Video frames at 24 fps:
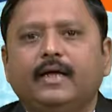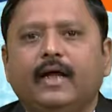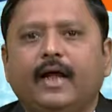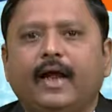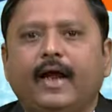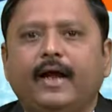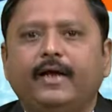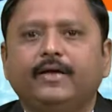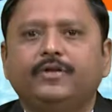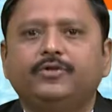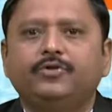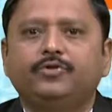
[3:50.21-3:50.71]

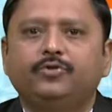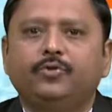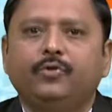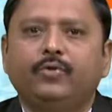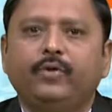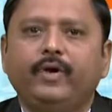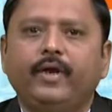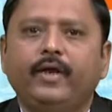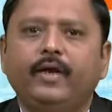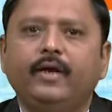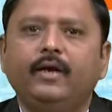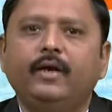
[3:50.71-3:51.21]
and
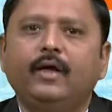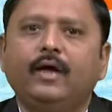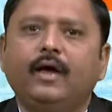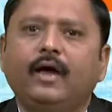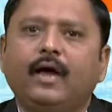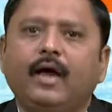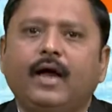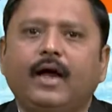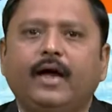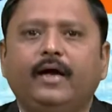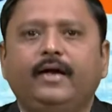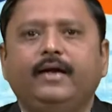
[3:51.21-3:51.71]
stored in
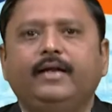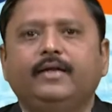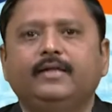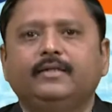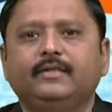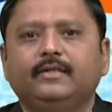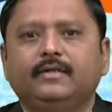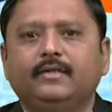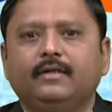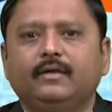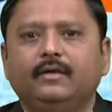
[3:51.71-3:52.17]
hard disk